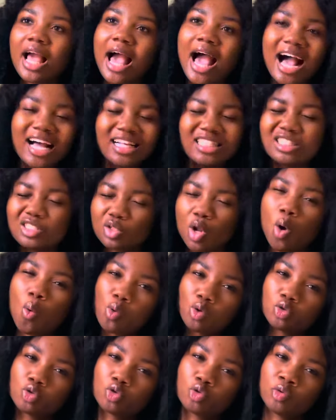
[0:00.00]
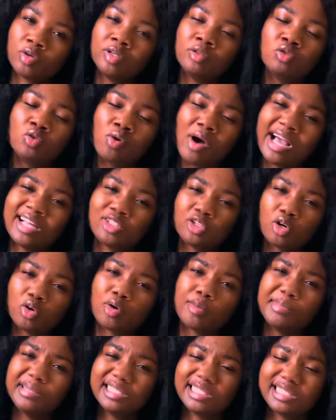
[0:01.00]
I did not want to, you know, I tried
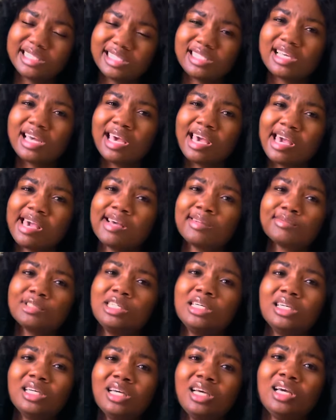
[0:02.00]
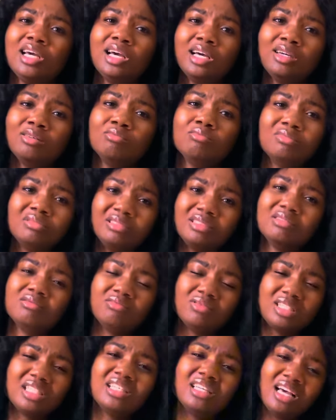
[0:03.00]
on it.
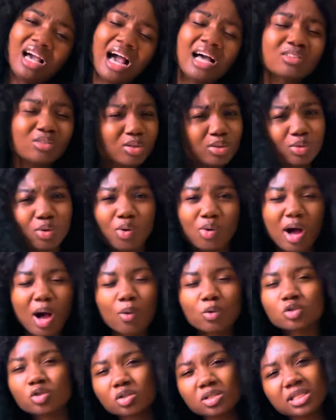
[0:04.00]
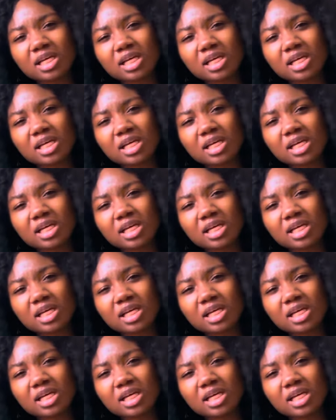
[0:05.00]
I don't know, I was just